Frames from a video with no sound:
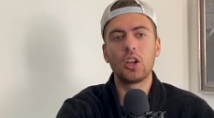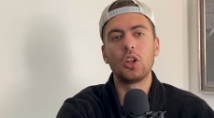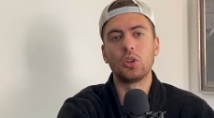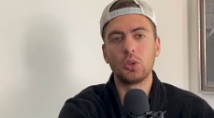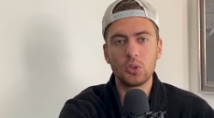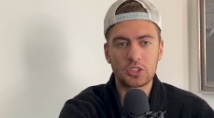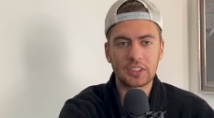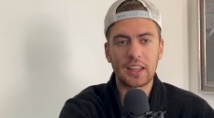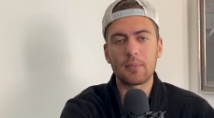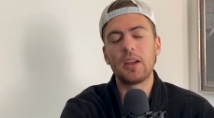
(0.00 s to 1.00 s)
losing
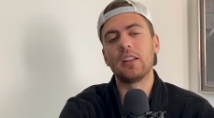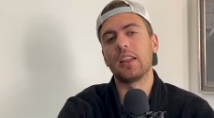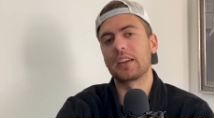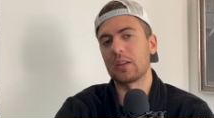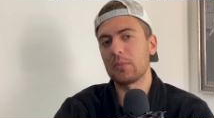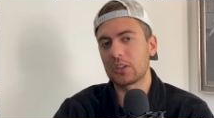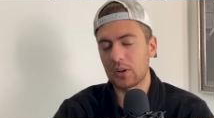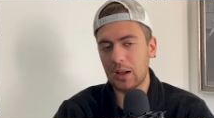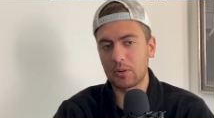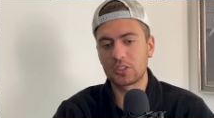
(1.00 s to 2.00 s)
them like an Amik
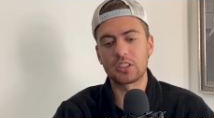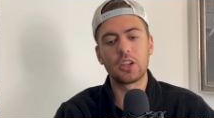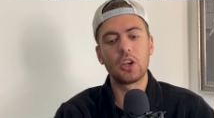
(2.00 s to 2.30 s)
Robertson